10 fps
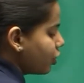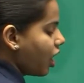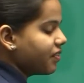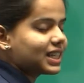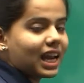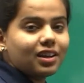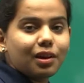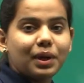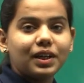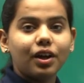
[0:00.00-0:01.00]
of
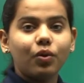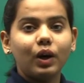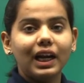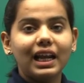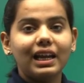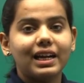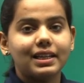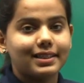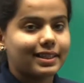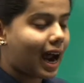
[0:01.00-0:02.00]
centimeter only. Let
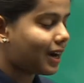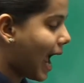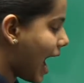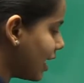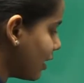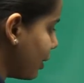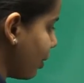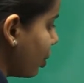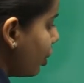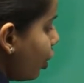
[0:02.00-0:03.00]
us start adding
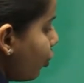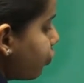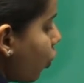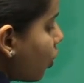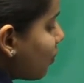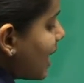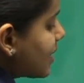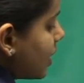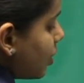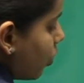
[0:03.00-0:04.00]
here. 4 plus
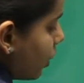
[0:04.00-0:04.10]
0